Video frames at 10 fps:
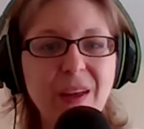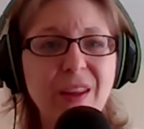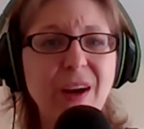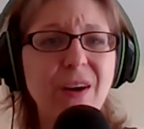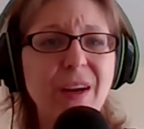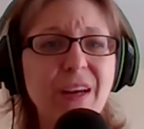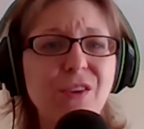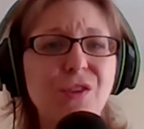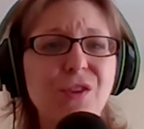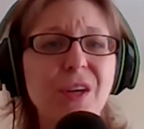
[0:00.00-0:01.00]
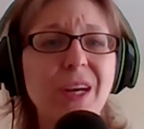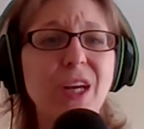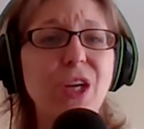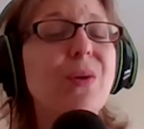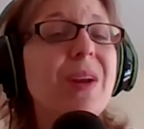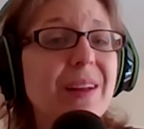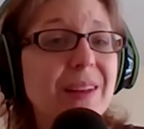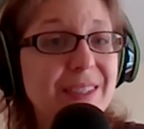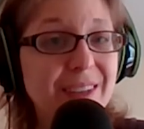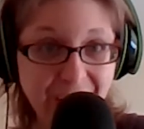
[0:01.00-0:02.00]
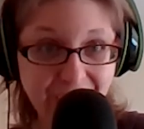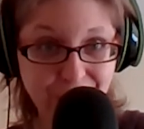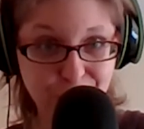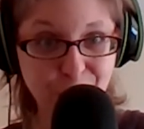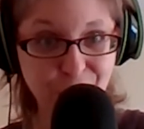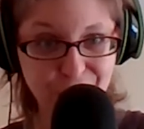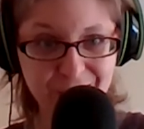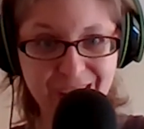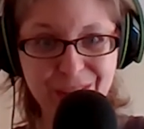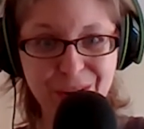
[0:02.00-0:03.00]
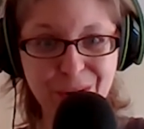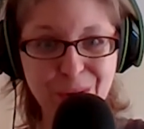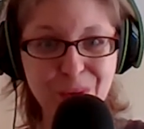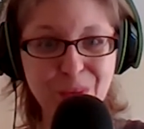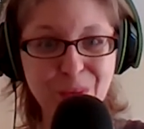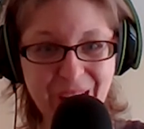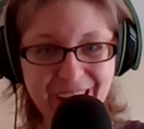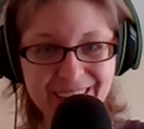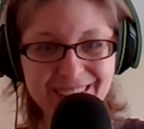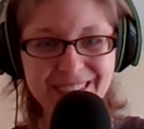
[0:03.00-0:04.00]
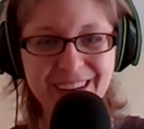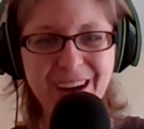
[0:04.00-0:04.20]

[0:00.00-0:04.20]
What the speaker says: They are each uniquely terrible in their own right,